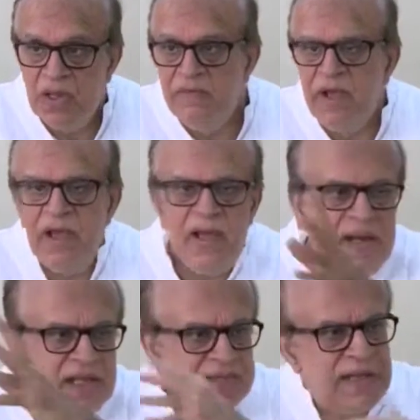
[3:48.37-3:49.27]
in
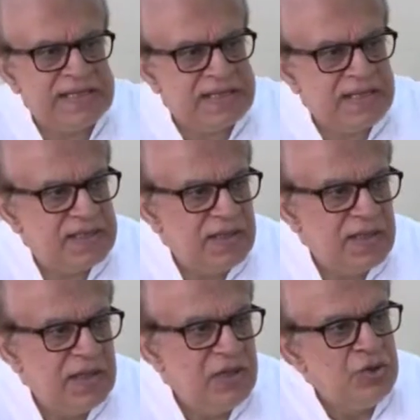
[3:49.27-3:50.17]
various places
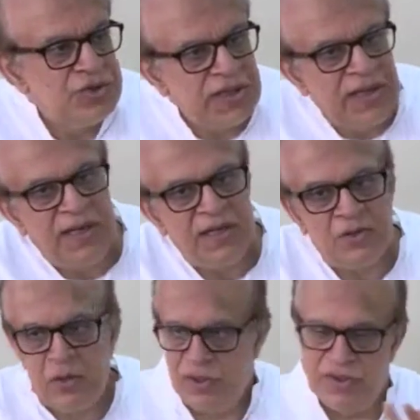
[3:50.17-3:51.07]
using Indian
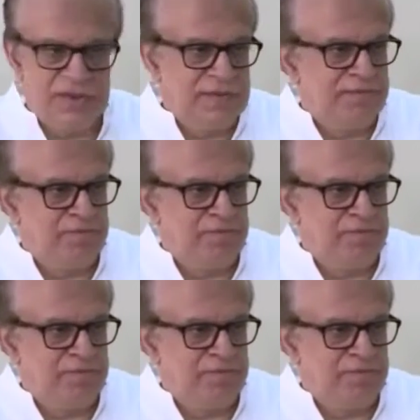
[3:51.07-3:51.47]
soldiers.